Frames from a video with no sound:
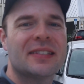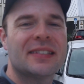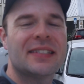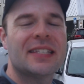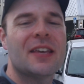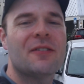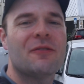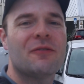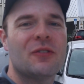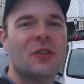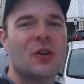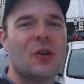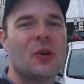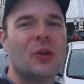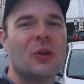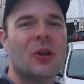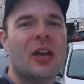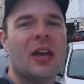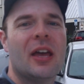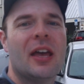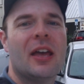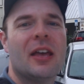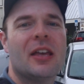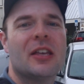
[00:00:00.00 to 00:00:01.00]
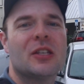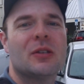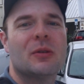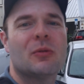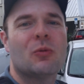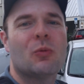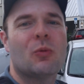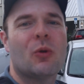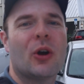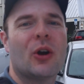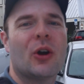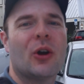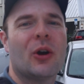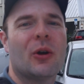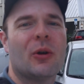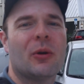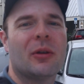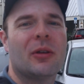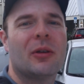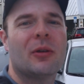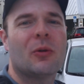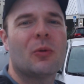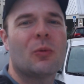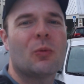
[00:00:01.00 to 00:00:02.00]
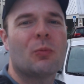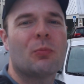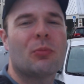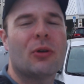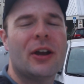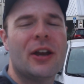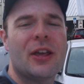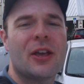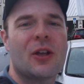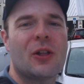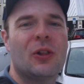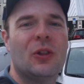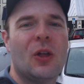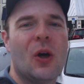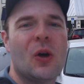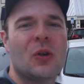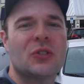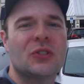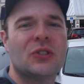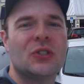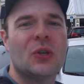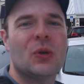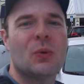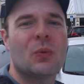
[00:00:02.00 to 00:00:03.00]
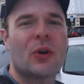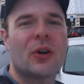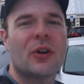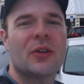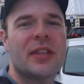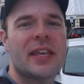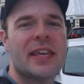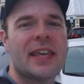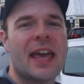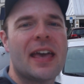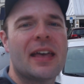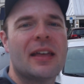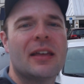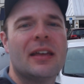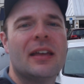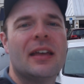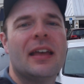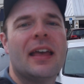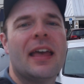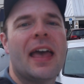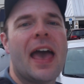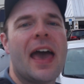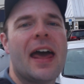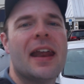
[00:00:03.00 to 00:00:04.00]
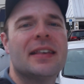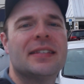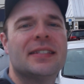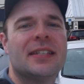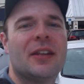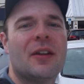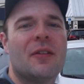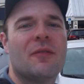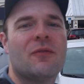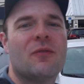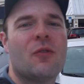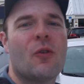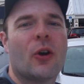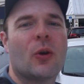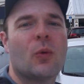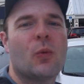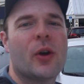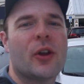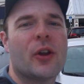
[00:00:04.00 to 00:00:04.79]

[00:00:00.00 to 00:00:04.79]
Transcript: seafood. We're pretty close to where the Edison Ford